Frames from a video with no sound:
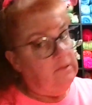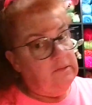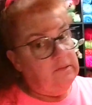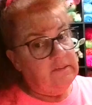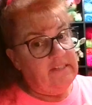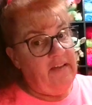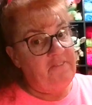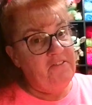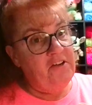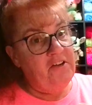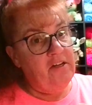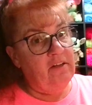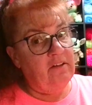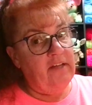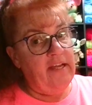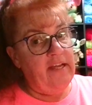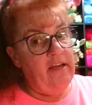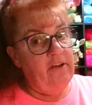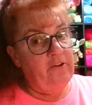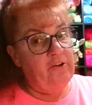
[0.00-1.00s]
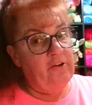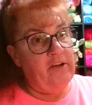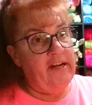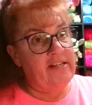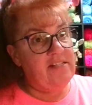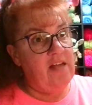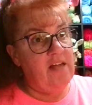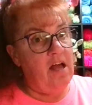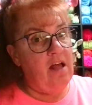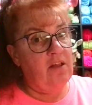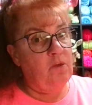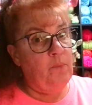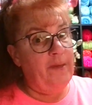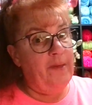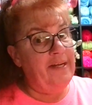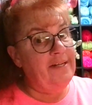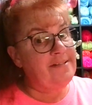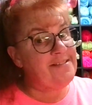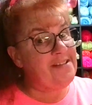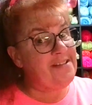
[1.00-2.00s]
definitely 100 Days of
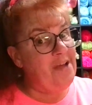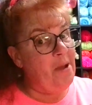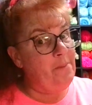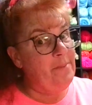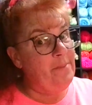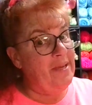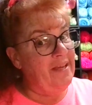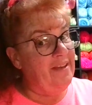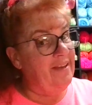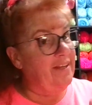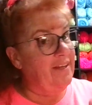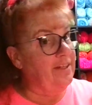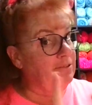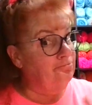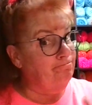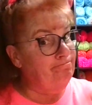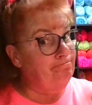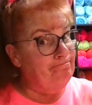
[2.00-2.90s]
Halloween is coming.